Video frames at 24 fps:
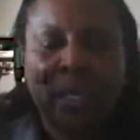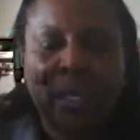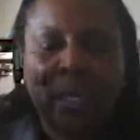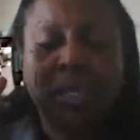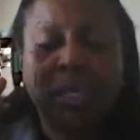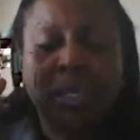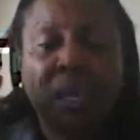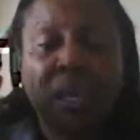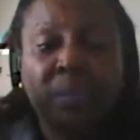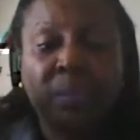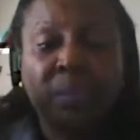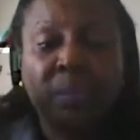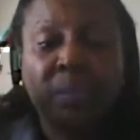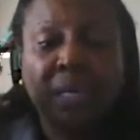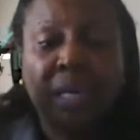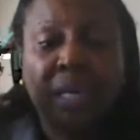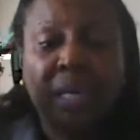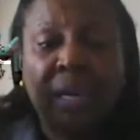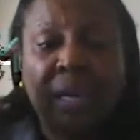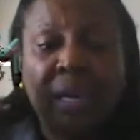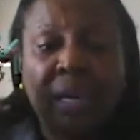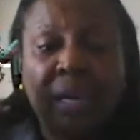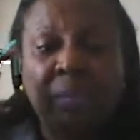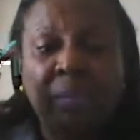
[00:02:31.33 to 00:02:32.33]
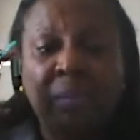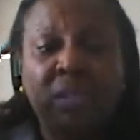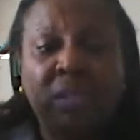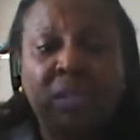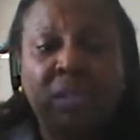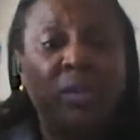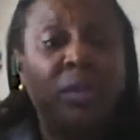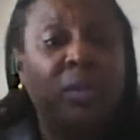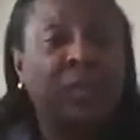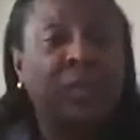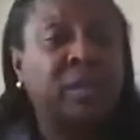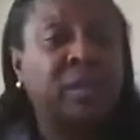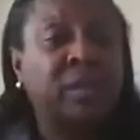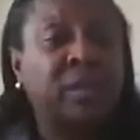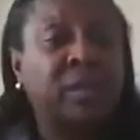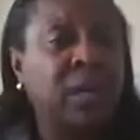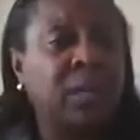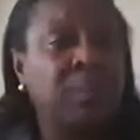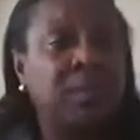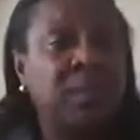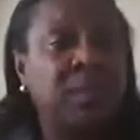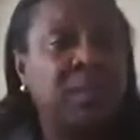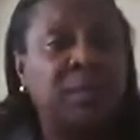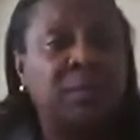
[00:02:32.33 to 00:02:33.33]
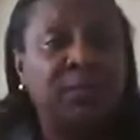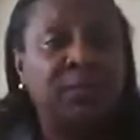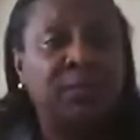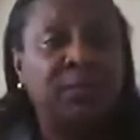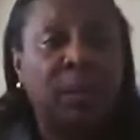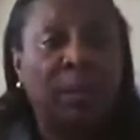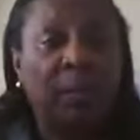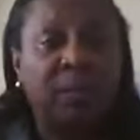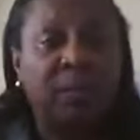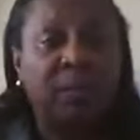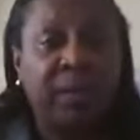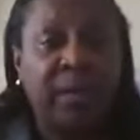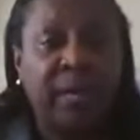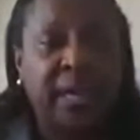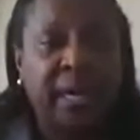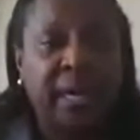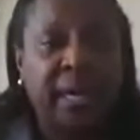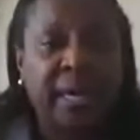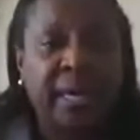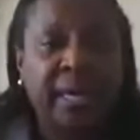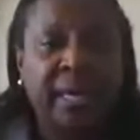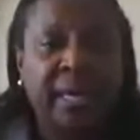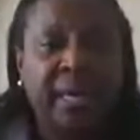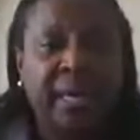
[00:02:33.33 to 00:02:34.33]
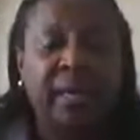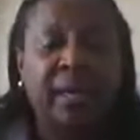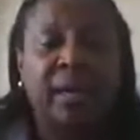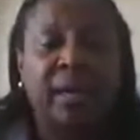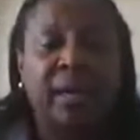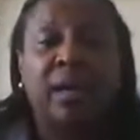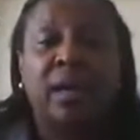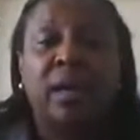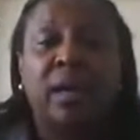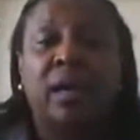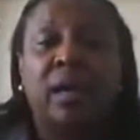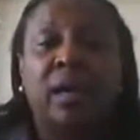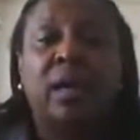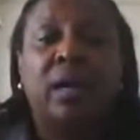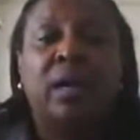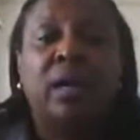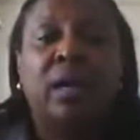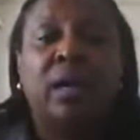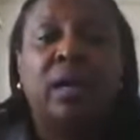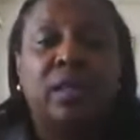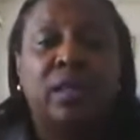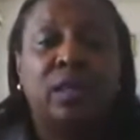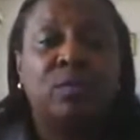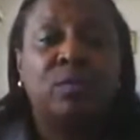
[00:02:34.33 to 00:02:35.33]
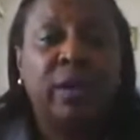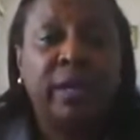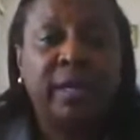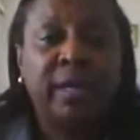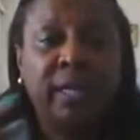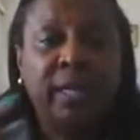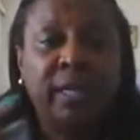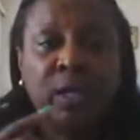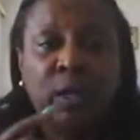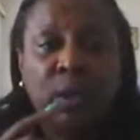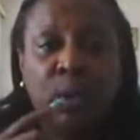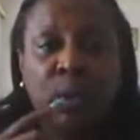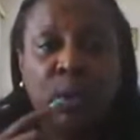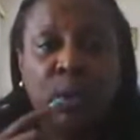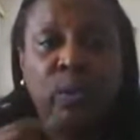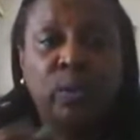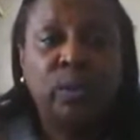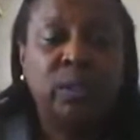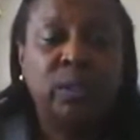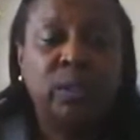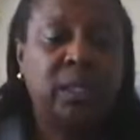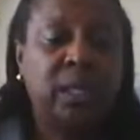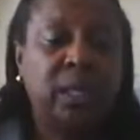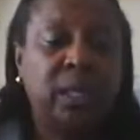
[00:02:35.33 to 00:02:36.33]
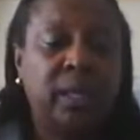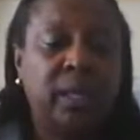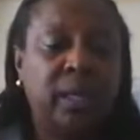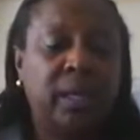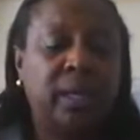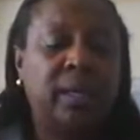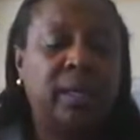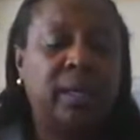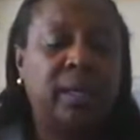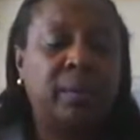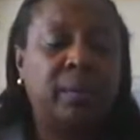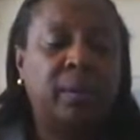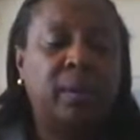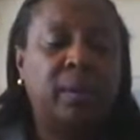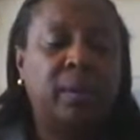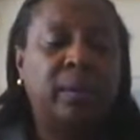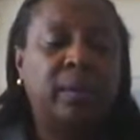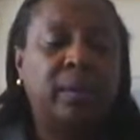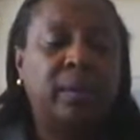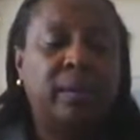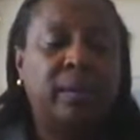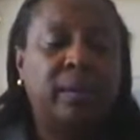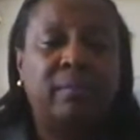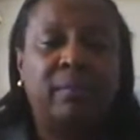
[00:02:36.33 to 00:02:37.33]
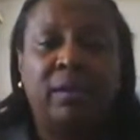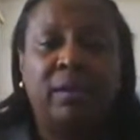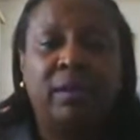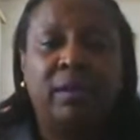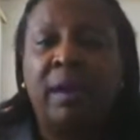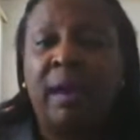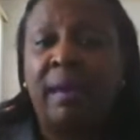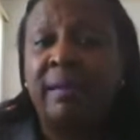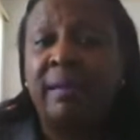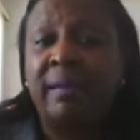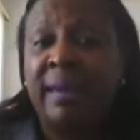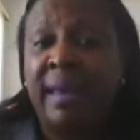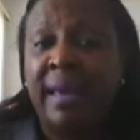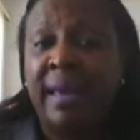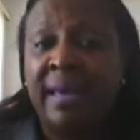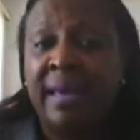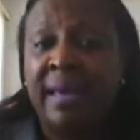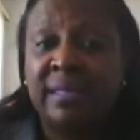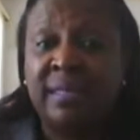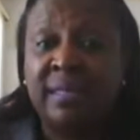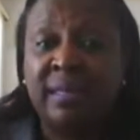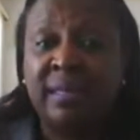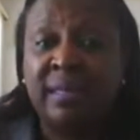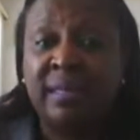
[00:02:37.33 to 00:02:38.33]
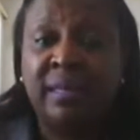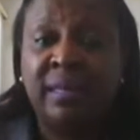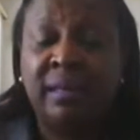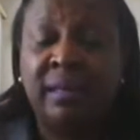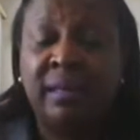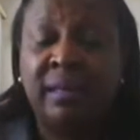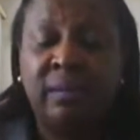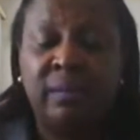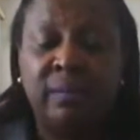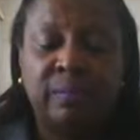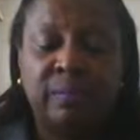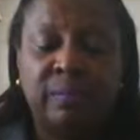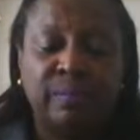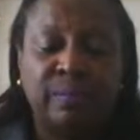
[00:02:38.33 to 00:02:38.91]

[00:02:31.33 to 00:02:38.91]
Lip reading: Sometimes it comes in the form of a headache, the runny nose, you get nasally,